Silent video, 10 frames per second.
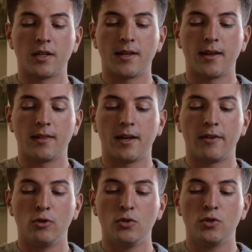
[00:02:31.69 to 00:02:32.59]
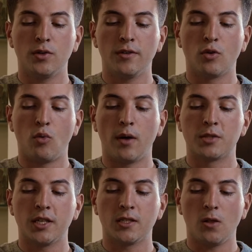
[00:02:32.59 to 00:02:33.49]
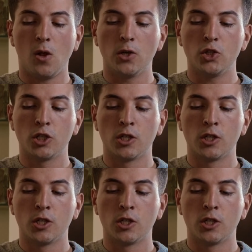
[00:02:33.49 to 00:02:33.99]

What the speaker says: the 10th anniversary of the website's launch,